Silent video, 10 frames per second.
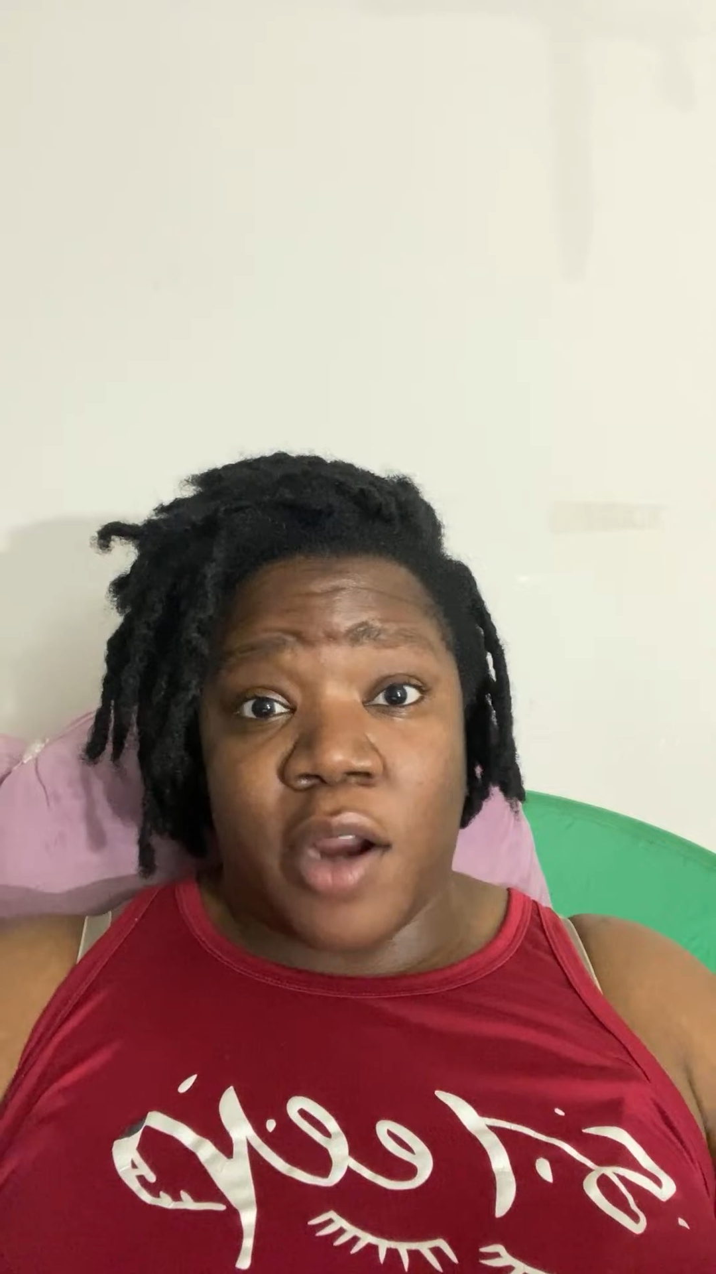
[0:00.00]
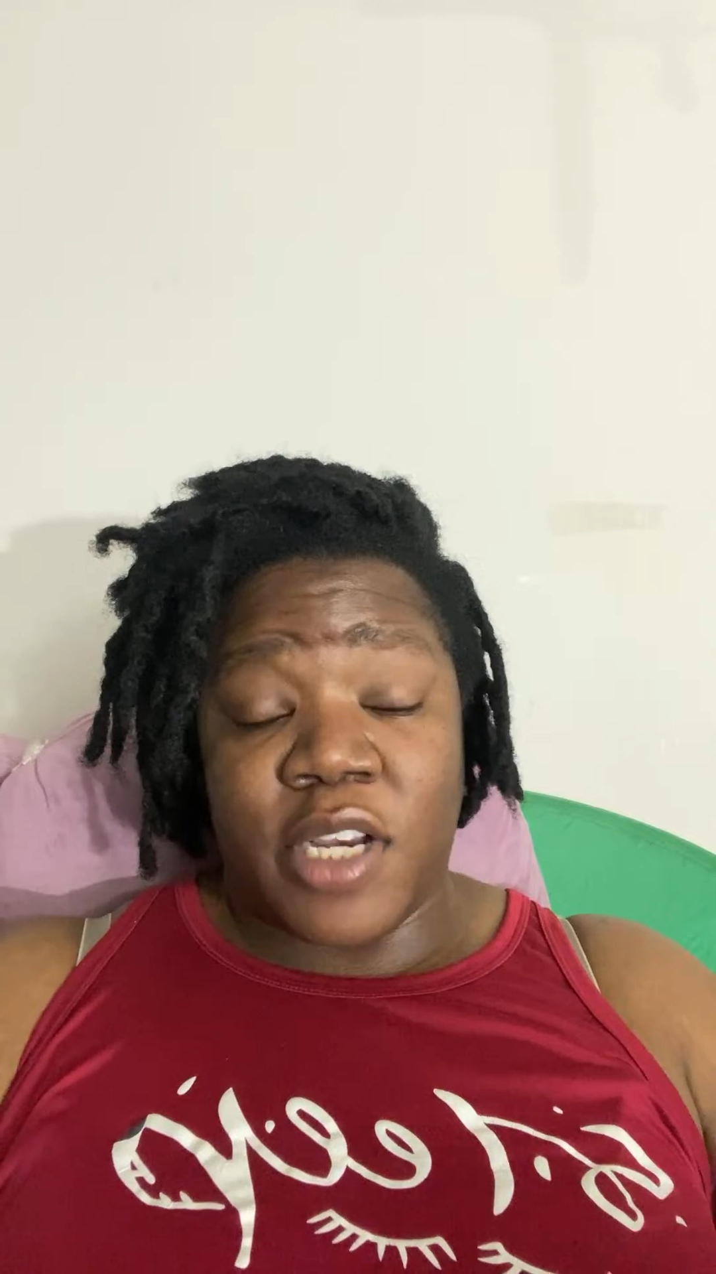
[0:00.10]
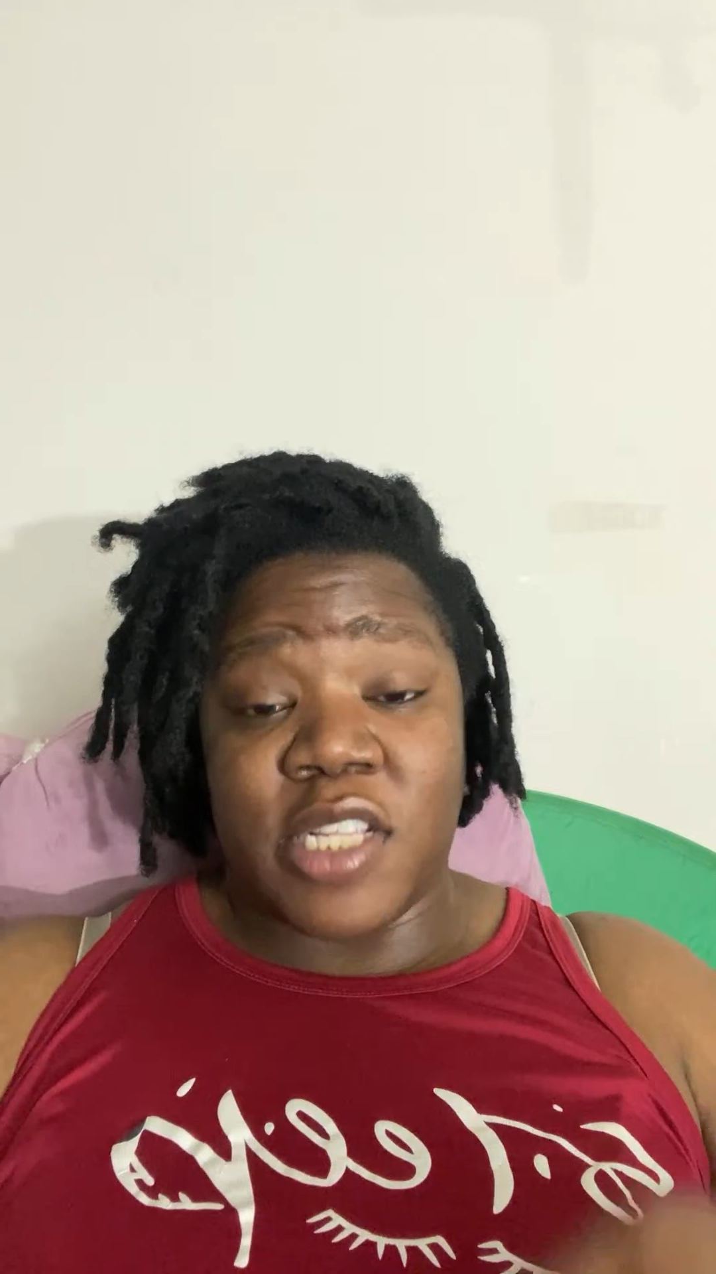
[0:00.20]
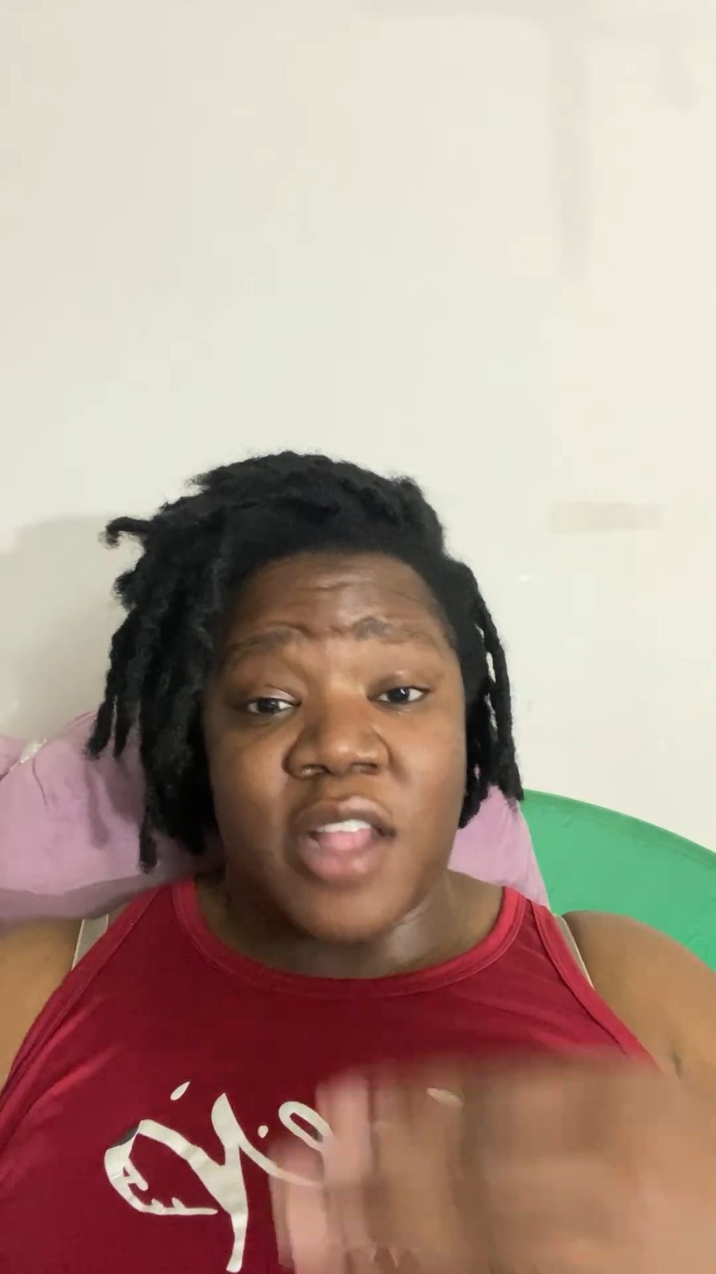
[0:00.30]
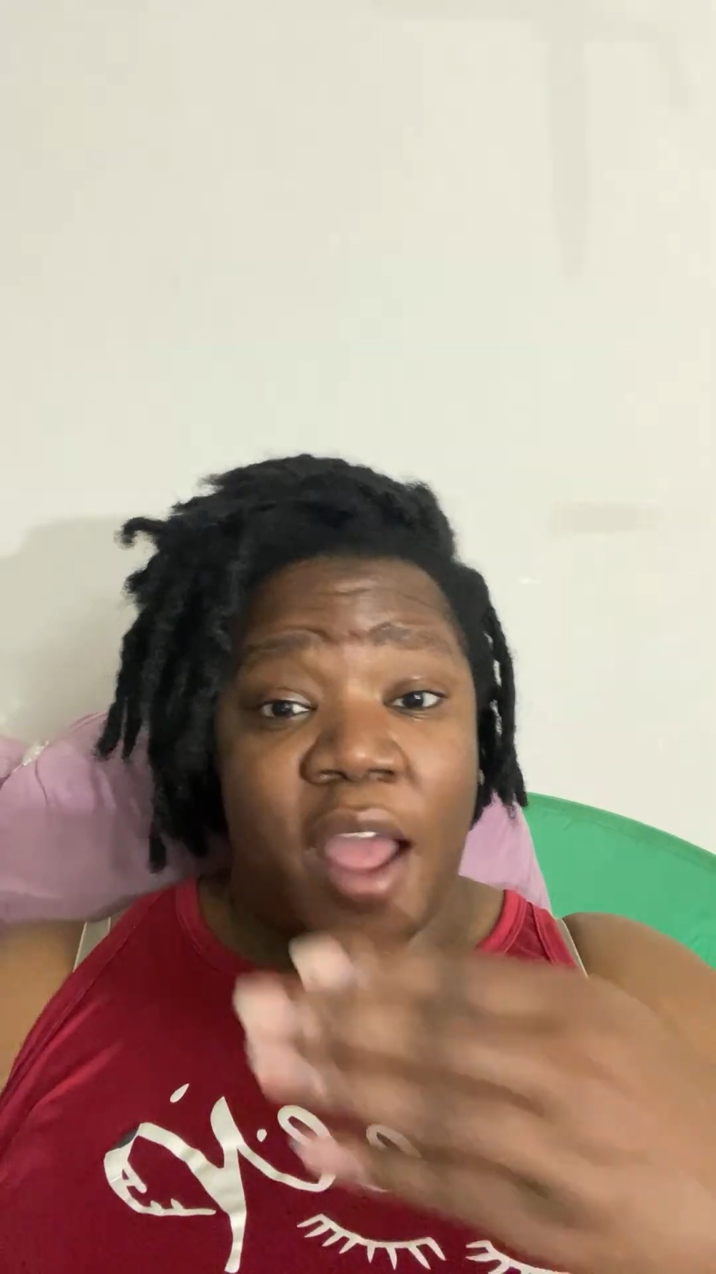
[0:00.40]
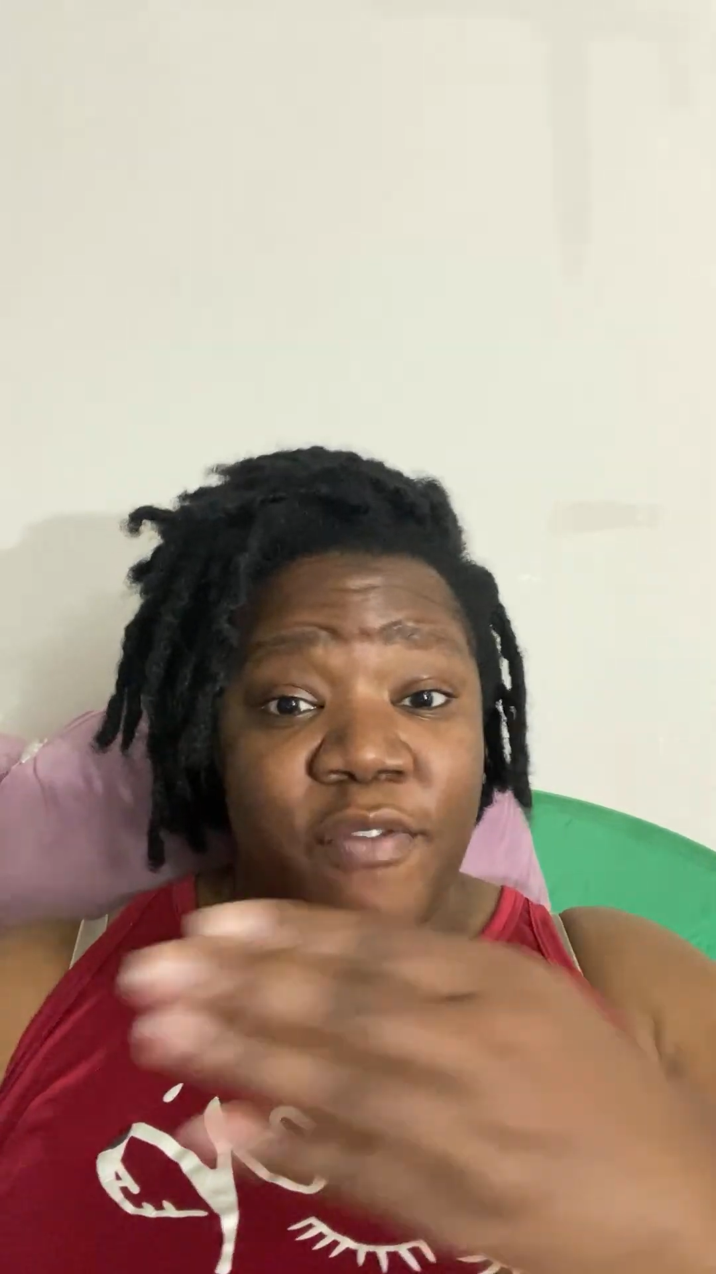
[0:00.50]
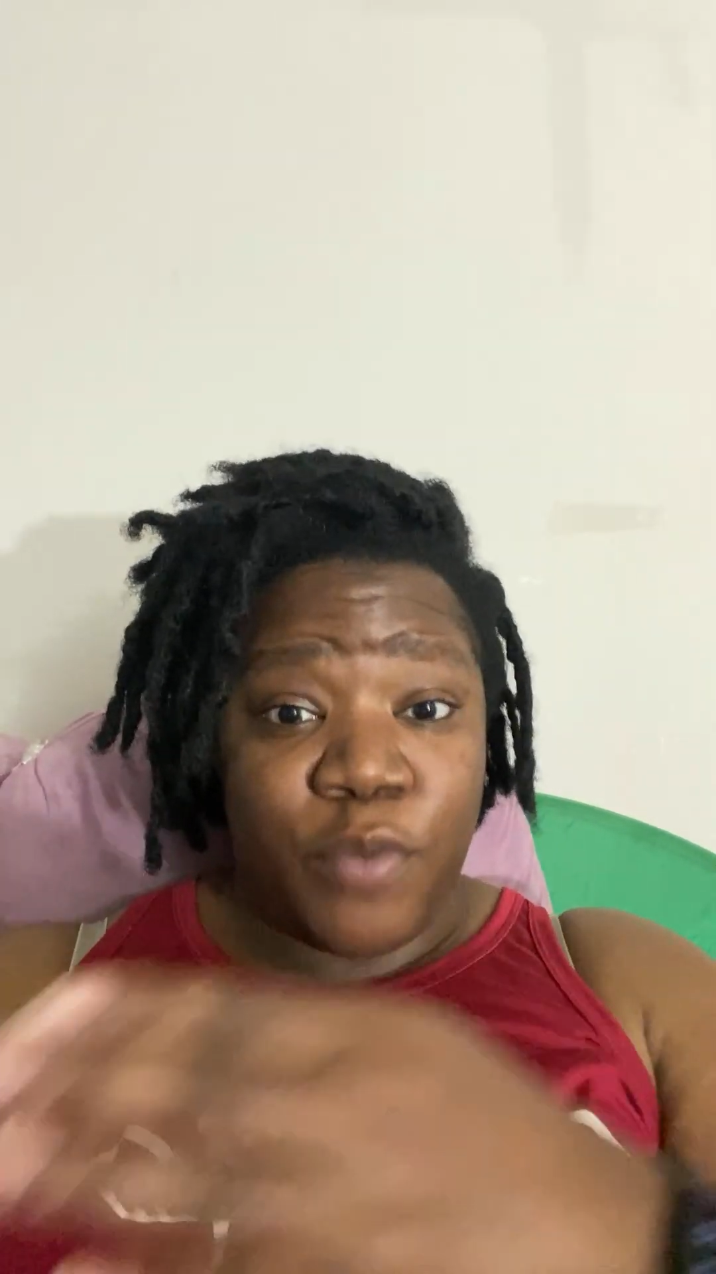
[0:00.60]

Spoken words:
designed